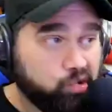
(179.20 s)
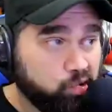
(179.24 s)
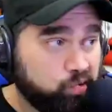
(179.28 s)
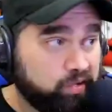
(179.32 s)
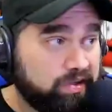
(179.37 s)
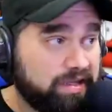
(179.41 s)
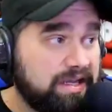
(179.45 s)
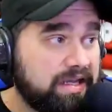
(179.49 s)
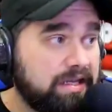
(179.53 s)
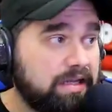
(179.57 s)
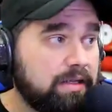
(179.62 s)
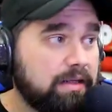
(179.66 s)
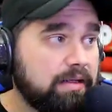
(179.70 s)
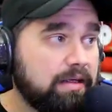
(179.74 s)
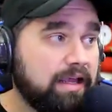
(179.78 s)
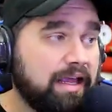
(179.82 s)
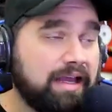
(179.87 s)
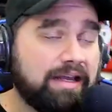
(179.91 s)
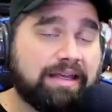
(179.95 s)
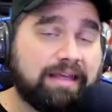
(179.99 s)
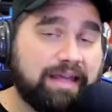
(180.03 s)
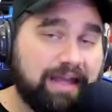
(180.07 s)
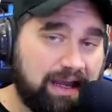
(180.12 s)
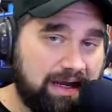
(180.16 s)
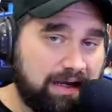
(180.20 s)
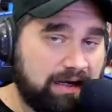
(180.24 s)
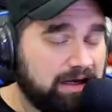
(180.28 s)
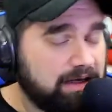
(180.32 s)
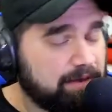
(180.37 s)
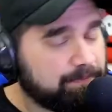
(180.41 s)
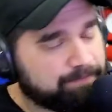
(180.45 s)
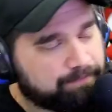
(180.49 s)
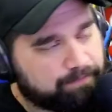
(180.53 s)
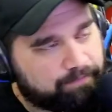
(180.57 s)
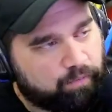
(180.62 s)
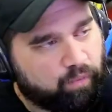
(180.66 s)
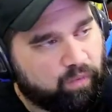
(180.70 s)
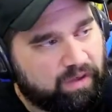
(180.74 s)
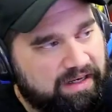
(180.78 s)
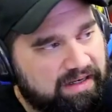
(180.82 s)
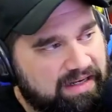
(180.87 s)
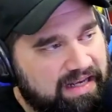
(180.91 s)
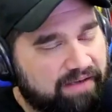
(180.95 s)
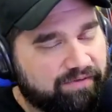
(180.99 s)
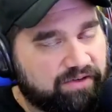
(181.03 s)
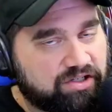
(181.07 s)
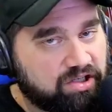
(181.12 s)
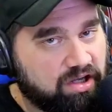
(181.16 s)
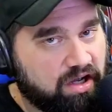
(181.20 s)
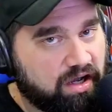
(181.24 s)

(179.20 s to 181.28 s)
Julie and Katie, we need to have